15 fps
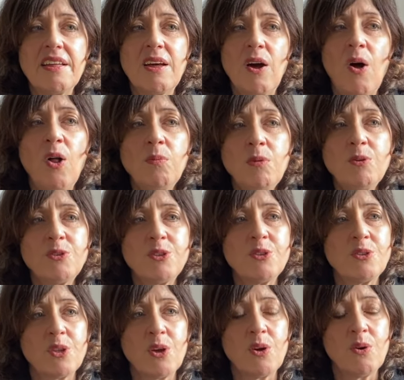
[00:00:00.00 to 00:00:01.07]
almost
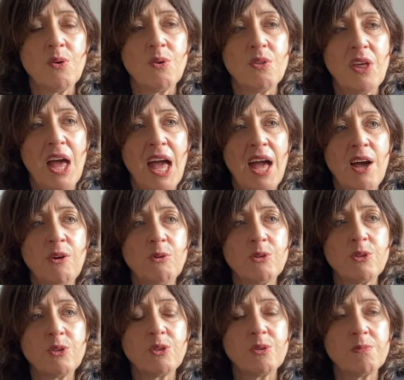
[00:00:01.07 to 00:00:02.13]
as though the
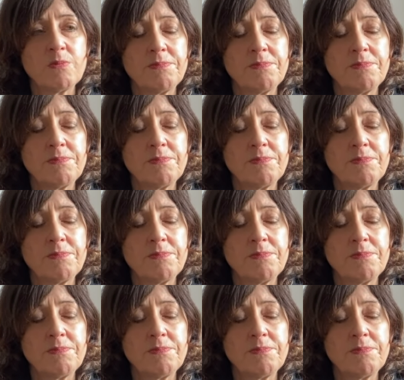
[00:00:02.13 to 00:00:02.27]
house